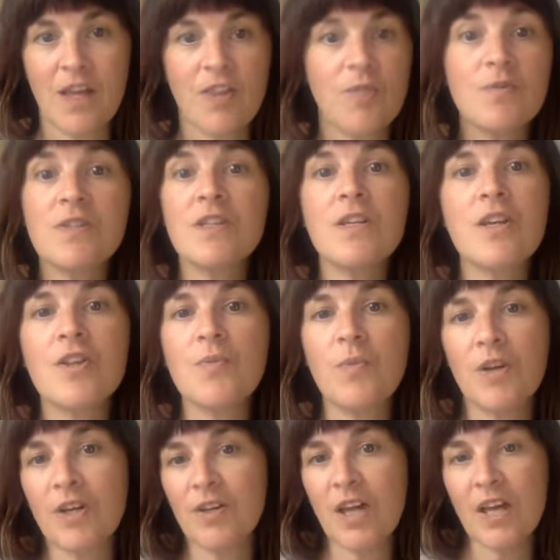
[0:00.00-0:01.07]
There was another
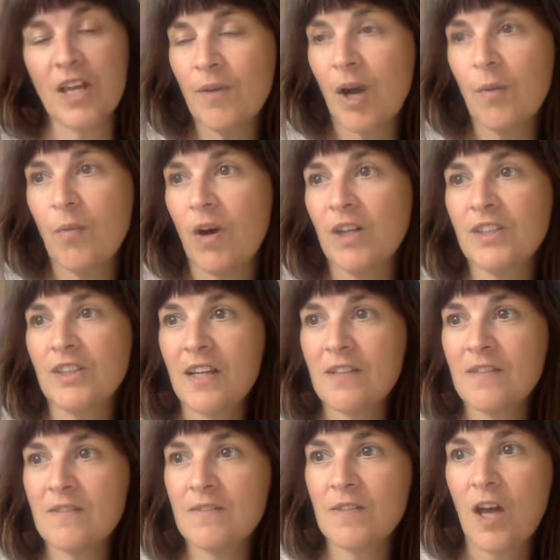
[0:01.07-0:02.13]
one I watched, a
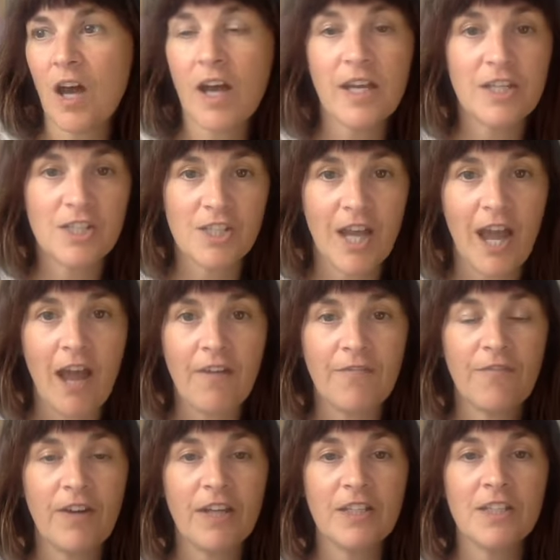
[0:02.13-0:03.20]
Thai
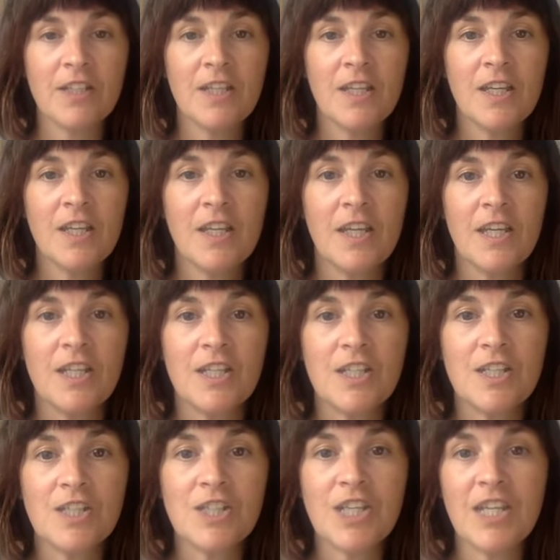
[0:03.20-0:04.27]
chef, and
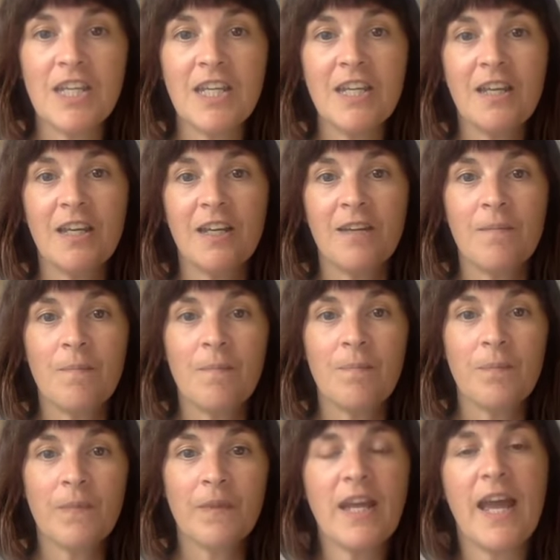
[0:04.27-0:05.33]
she
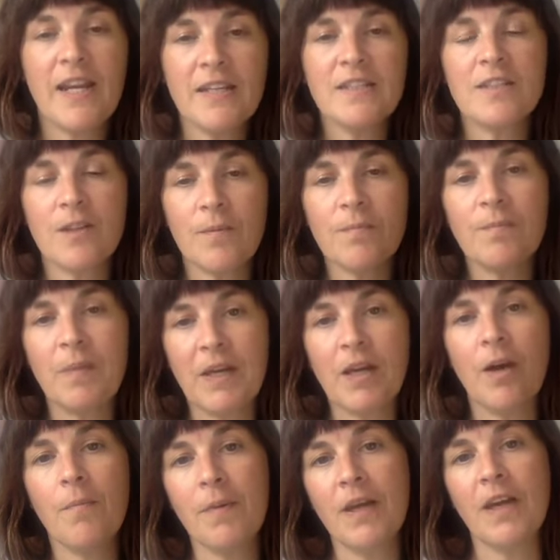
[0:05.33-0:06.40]
ended up
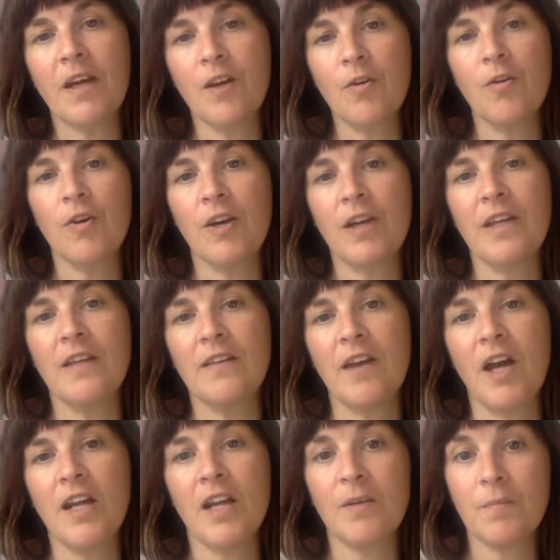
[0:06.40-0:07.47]
becoming a cook in
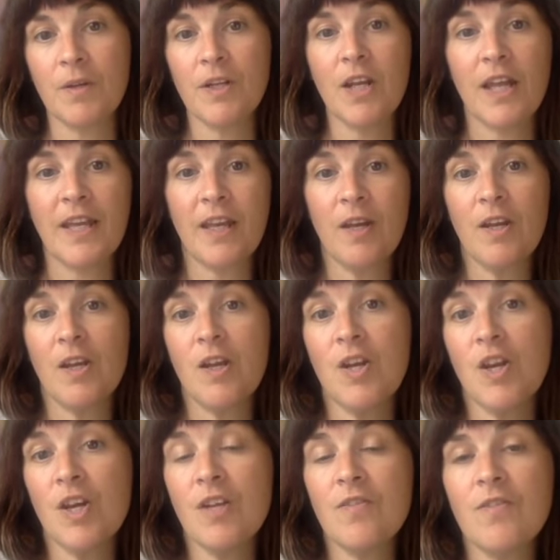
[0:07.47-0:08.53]
Thailand, but like
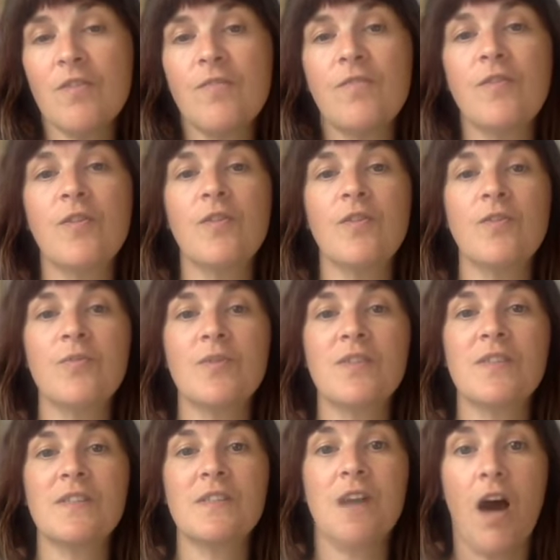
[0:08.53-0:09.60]
none of the food
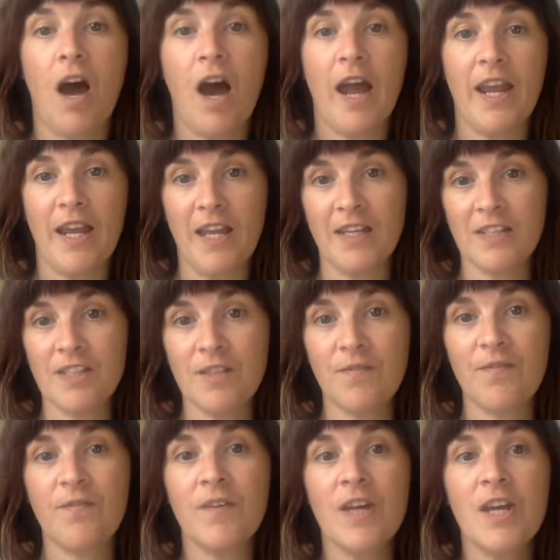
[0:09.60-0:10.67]
was Thai, and
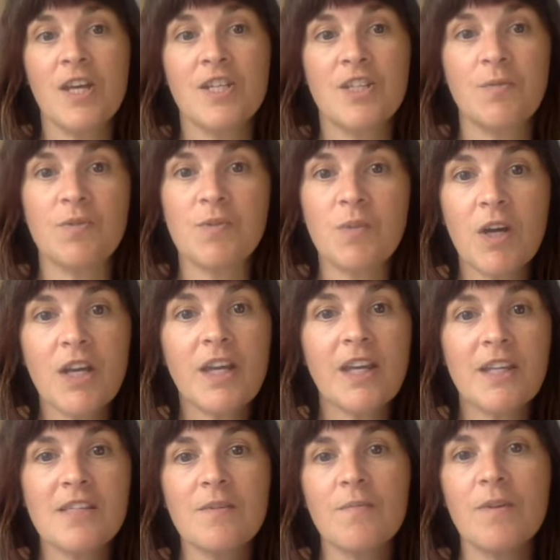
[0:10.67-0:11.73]
she was
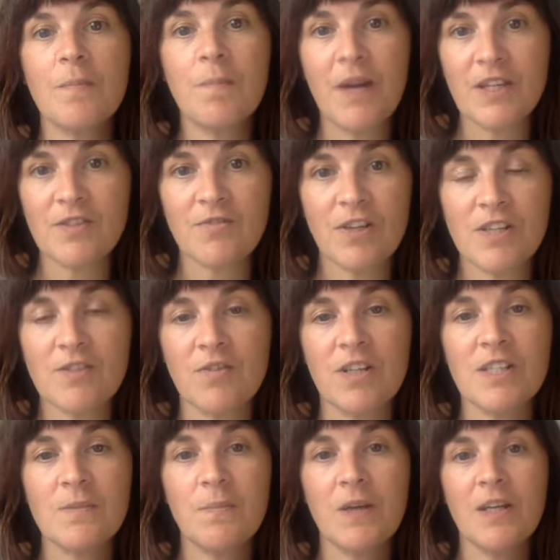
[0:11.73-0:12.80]
working in some of the best
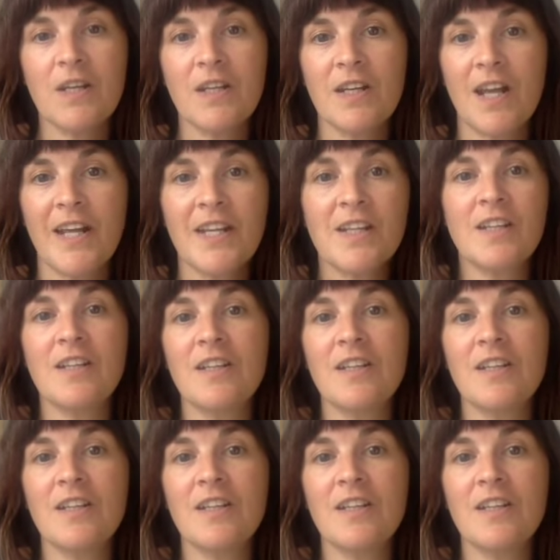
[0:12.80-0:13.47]
restaurants, but like